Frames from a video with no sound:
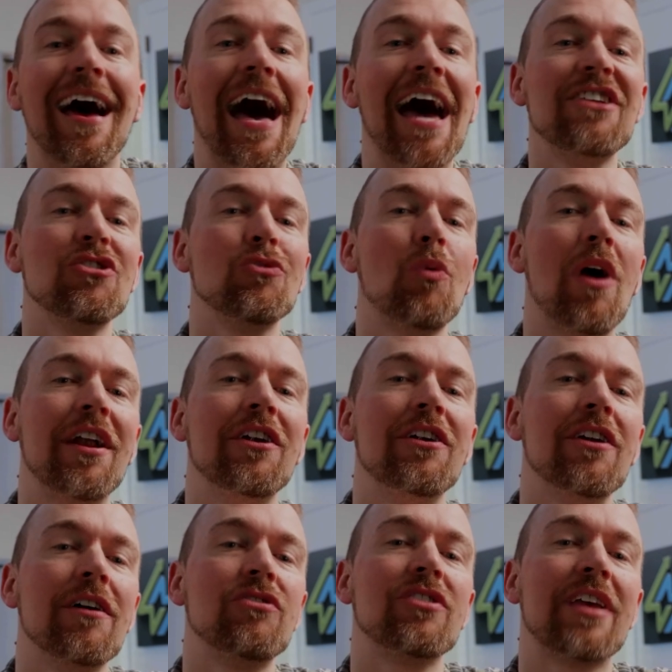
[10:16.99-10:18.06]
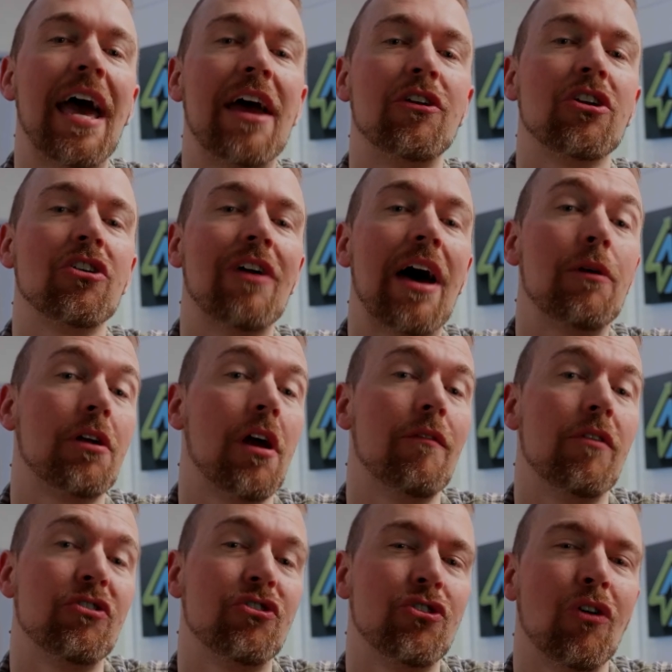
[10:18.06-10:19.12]
I just want enough scattered cloud
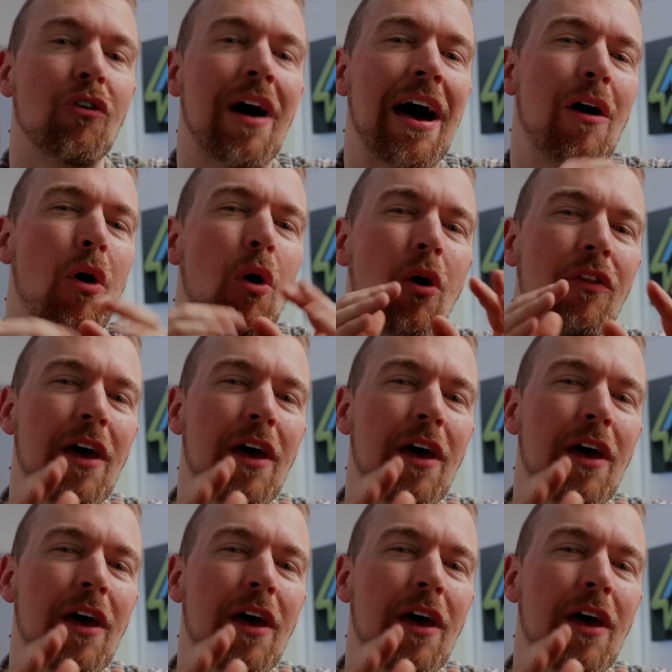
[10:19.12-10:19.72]
coverage to allow all